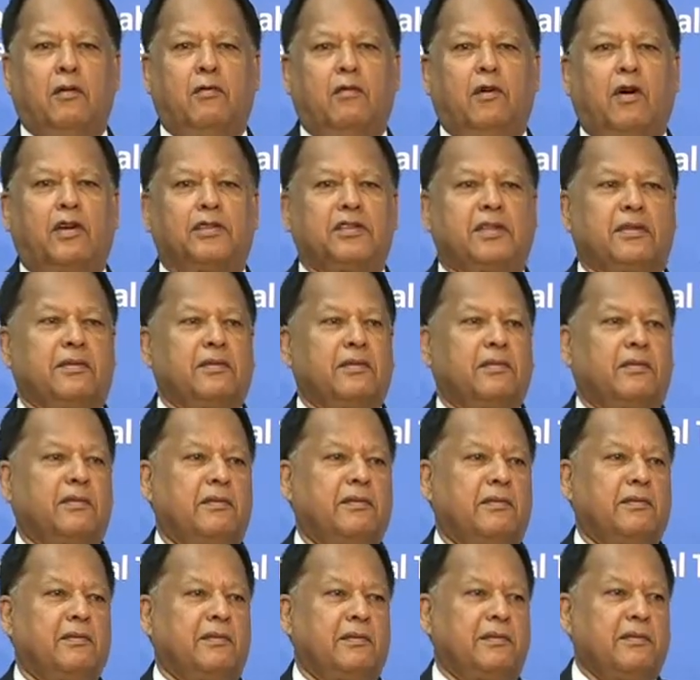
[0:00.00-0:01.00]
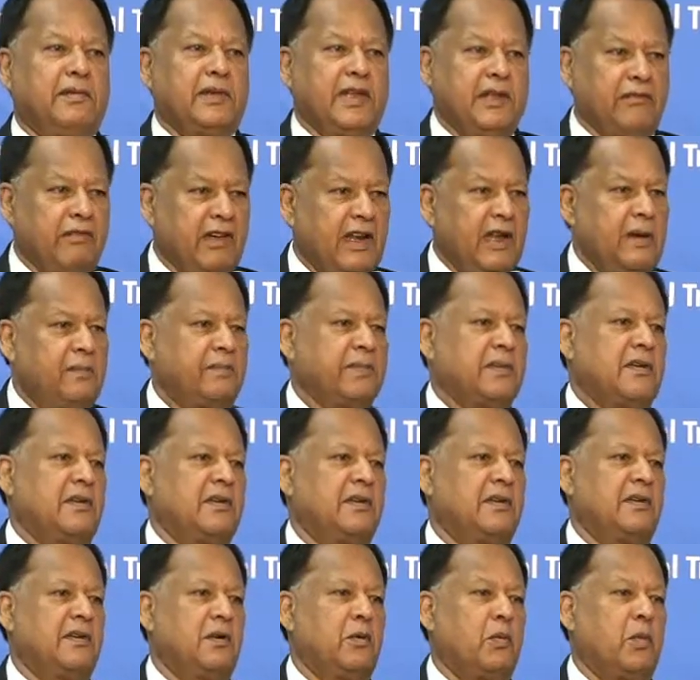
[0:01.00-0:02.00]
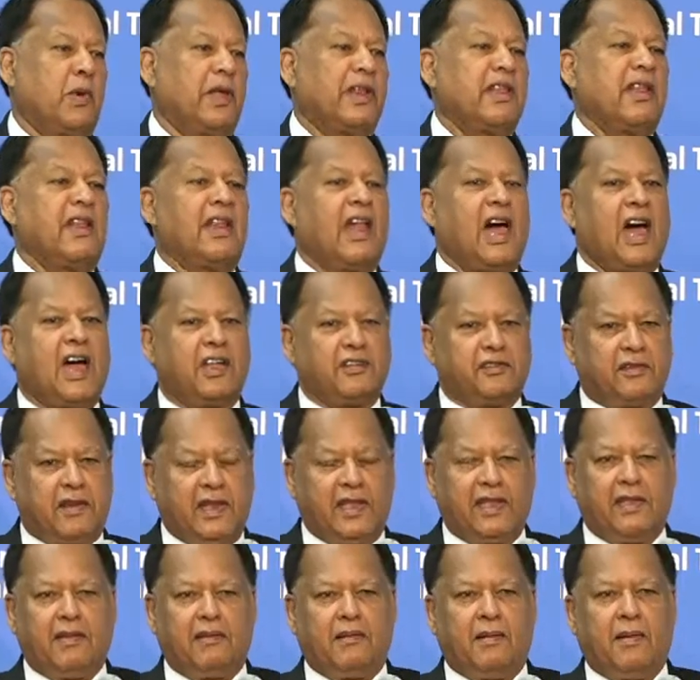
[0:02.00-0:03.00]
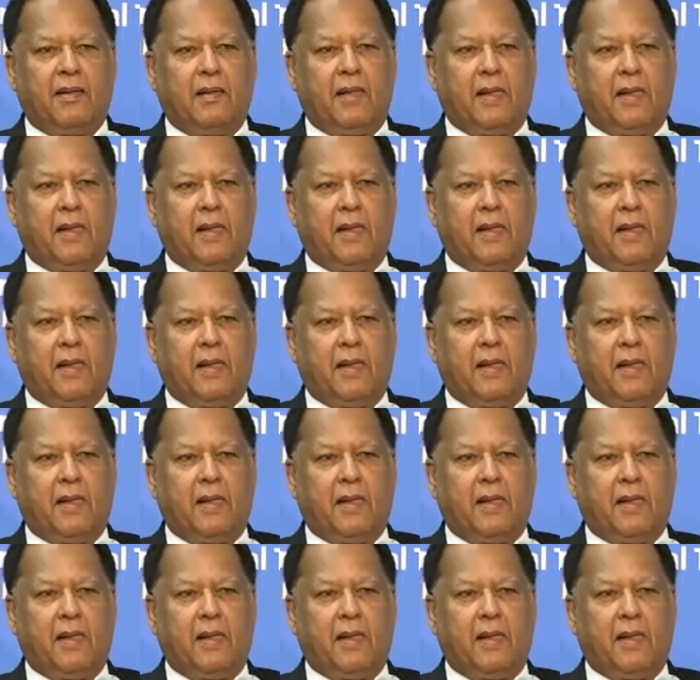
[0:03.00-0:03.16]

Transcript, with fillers: was developed very largely